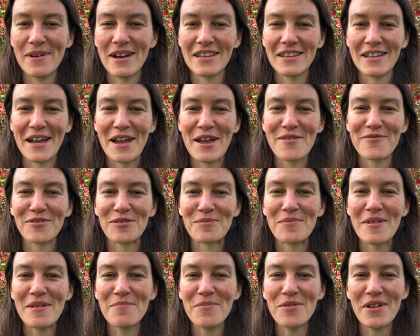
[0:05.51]
in my life where
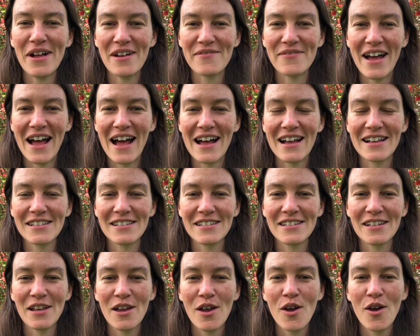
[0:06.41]
people have
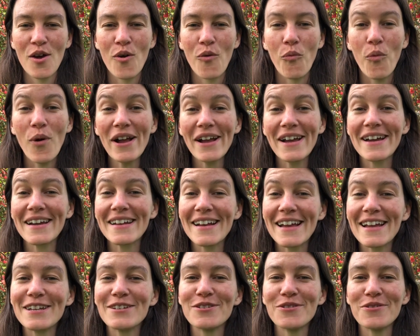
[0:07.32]
asked, what can
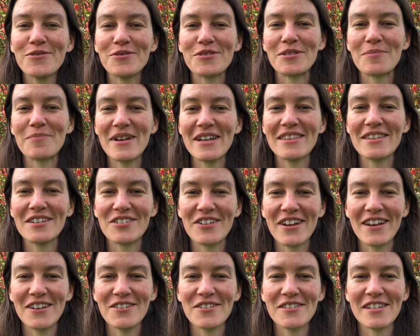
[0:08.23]
I do to make the
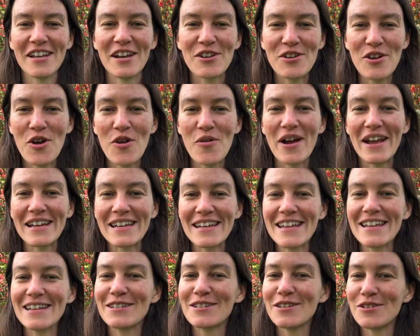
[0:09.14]
changes I know I
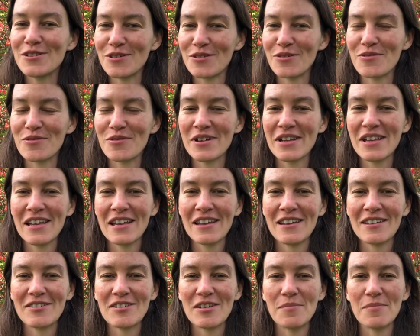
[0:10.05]
need to do
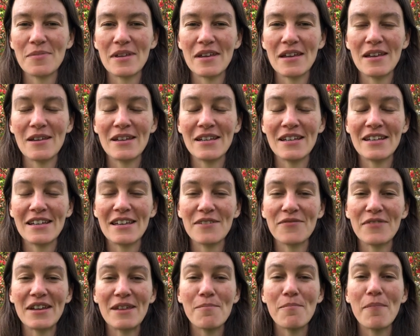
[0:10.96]
to be
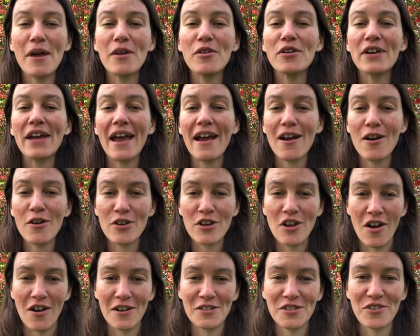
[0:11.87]
giving better care to
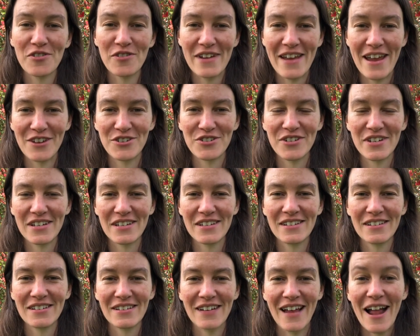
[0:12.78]
God's creation?
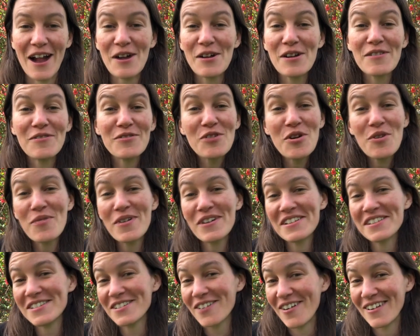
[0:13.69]
I don't even know where
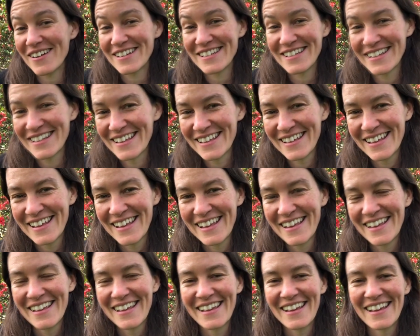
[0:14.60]
to start.
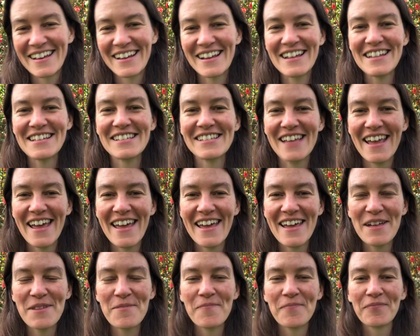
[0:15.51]
And I
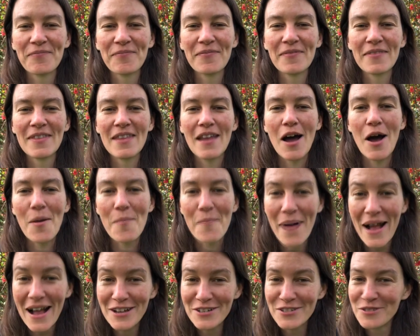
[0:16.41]
say,
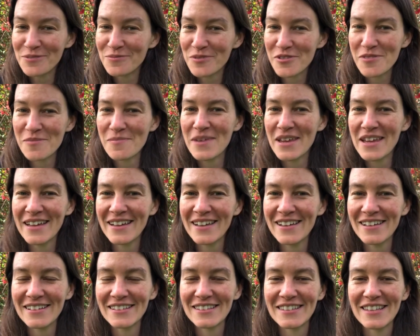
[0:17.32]
imagine with me
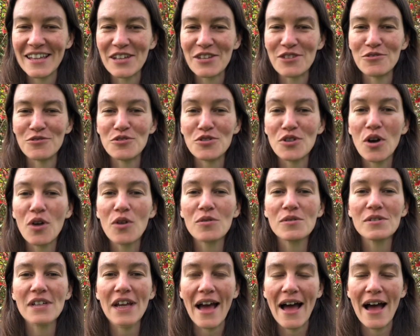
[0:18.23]
that you
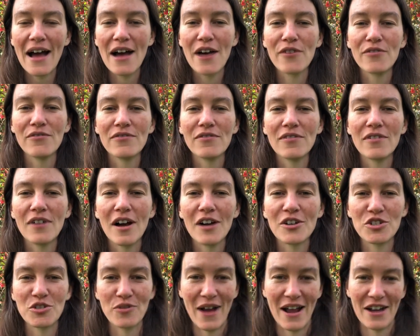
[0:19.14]
don't have
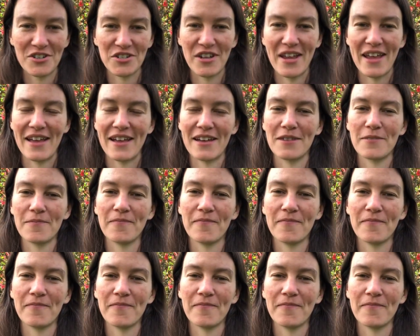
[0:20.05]
a trash can.